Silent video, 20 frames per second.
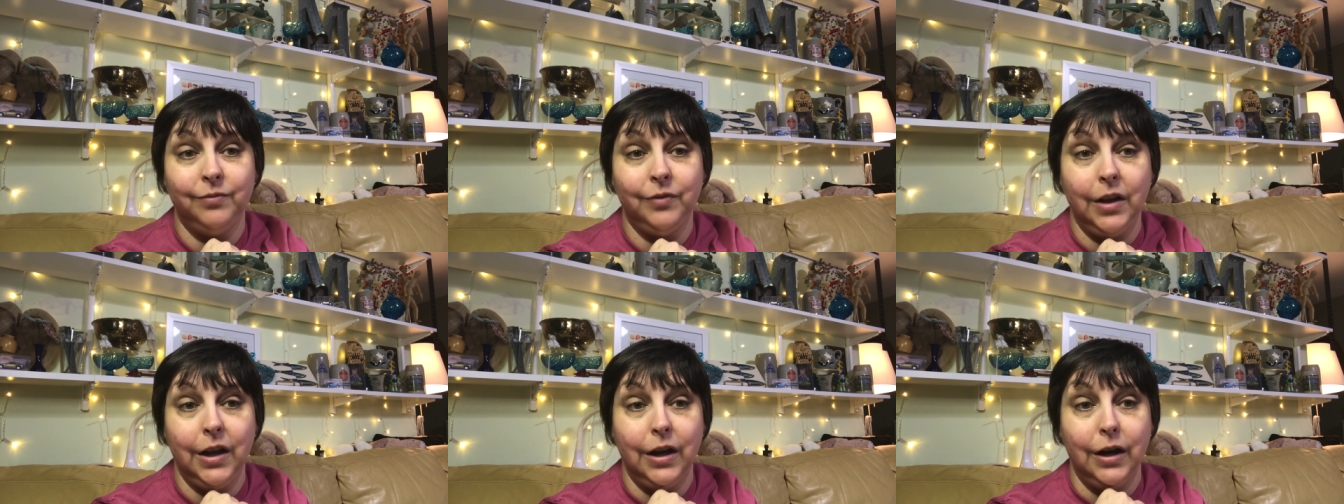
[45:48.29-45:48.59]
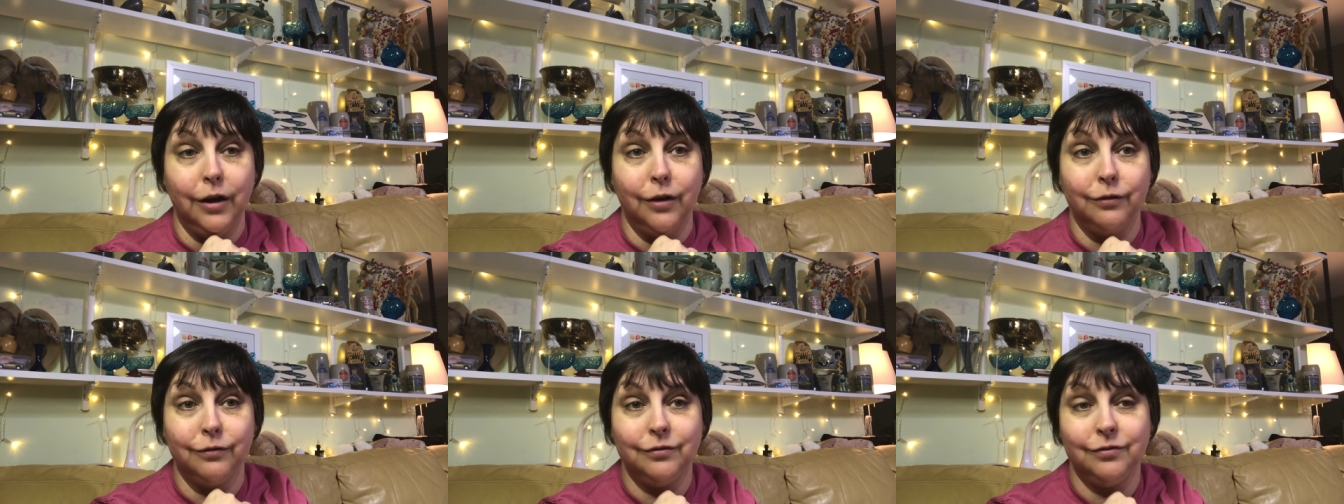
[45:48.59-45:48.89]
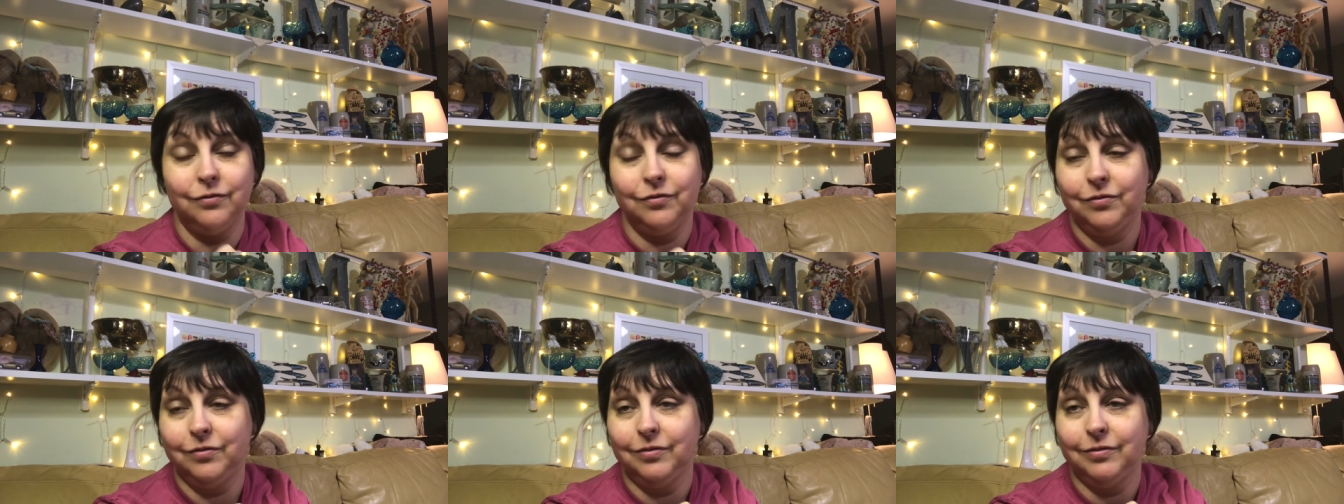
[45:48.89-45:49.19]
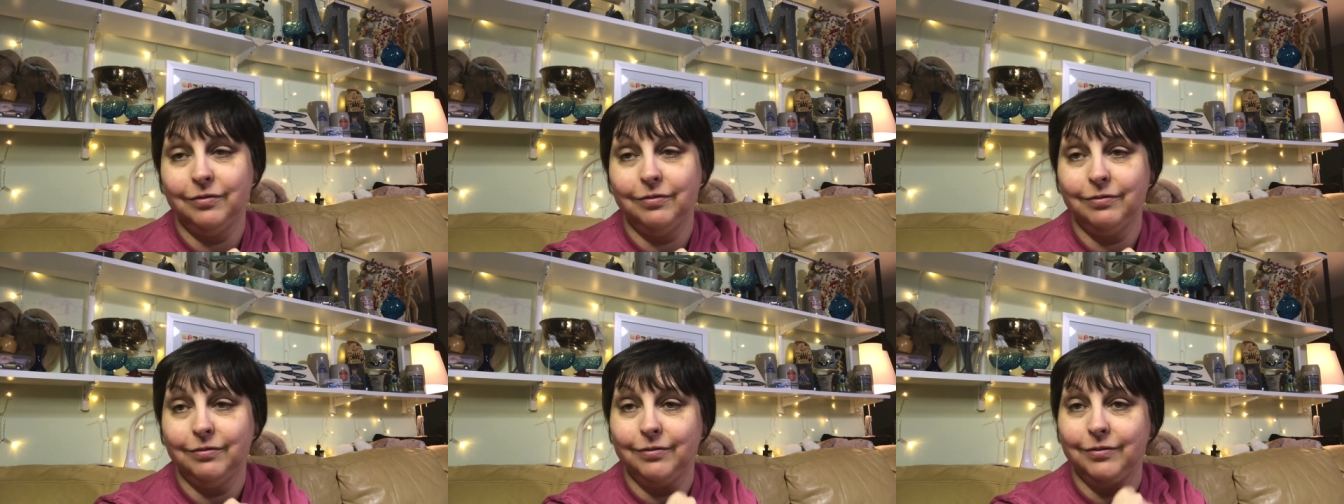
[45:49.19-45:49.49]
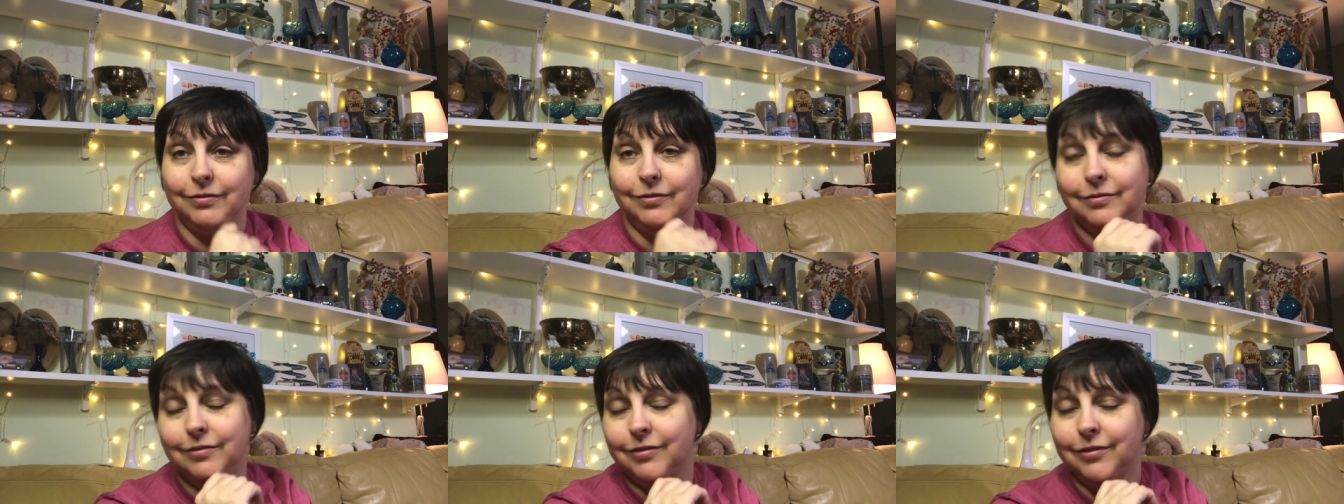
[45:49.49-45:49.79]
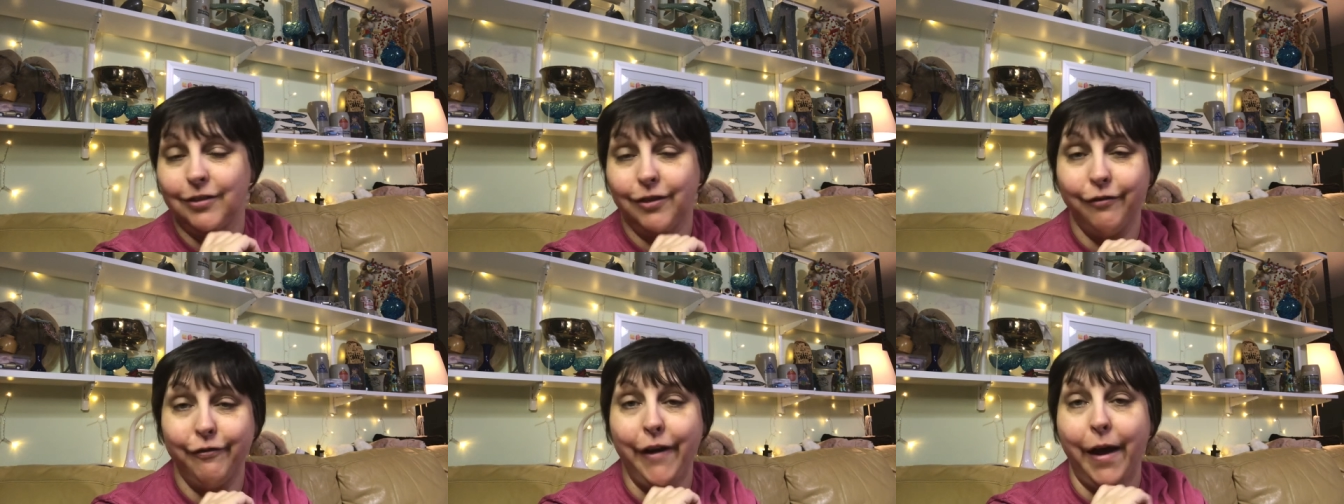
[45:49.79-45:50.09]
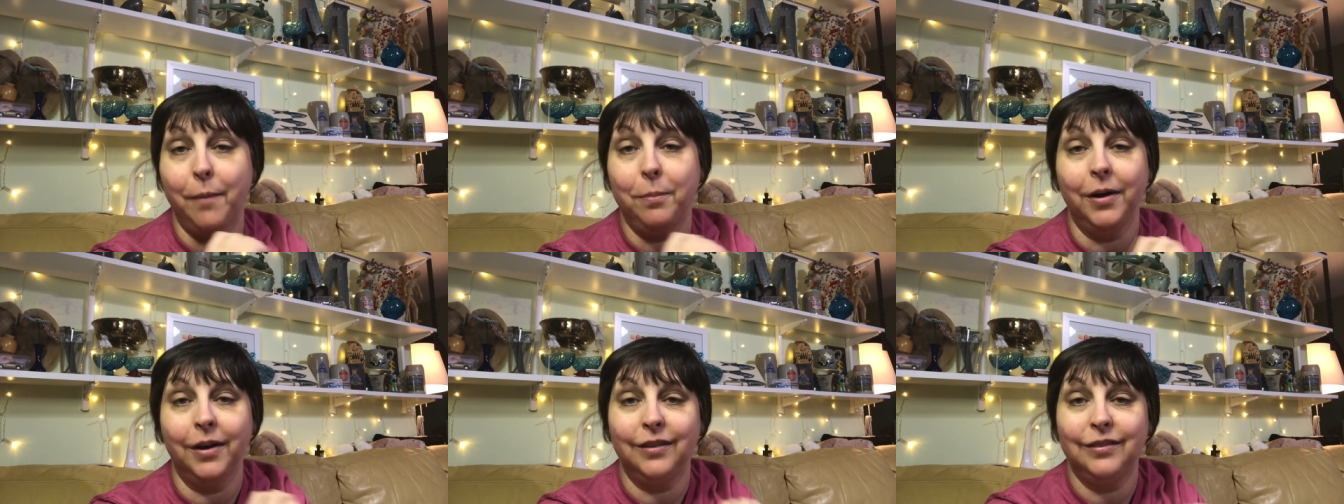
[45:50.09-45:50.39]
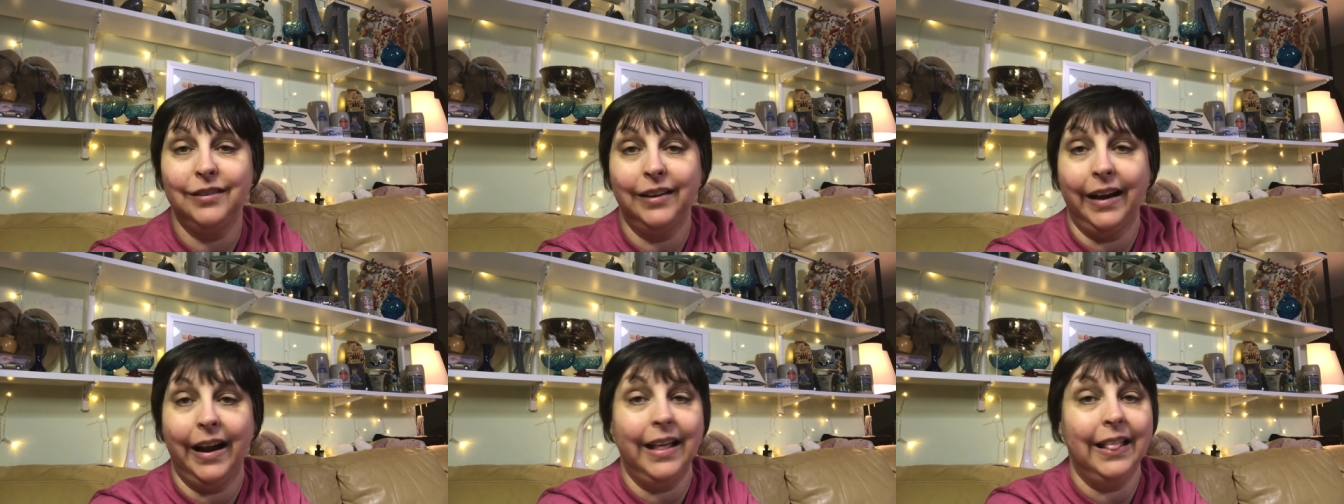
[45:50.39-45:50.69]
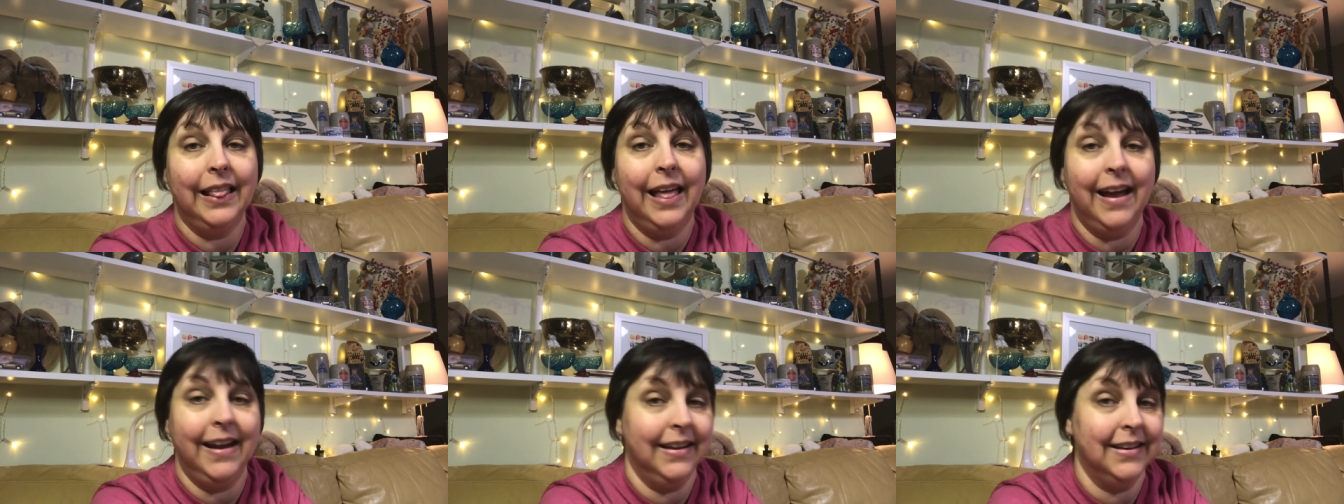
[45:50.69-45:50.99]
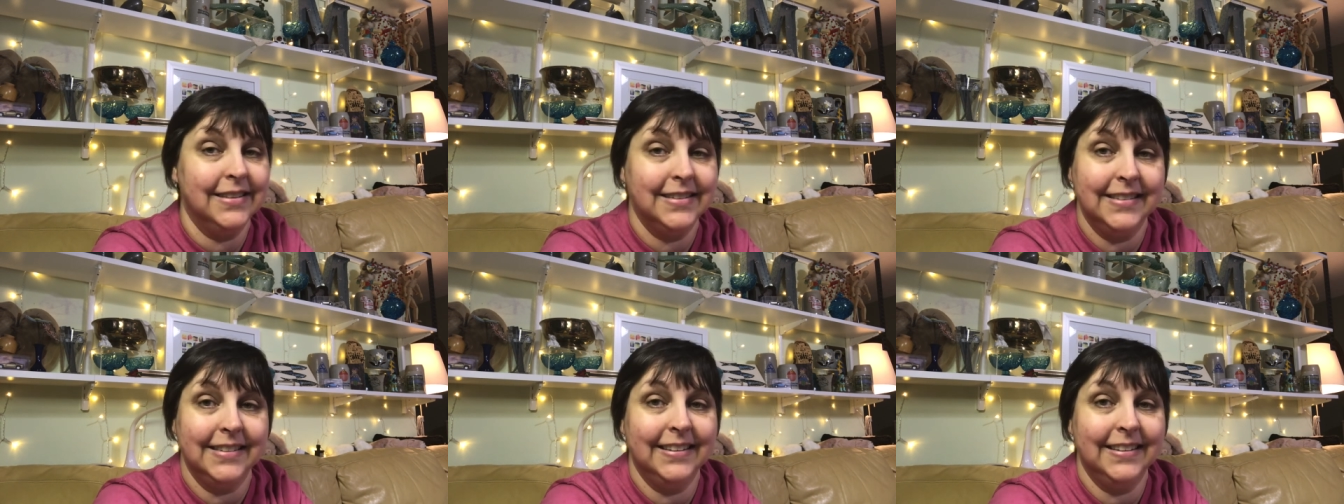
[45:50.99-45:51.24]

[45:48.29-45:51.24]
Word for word: you know fabrics that I liked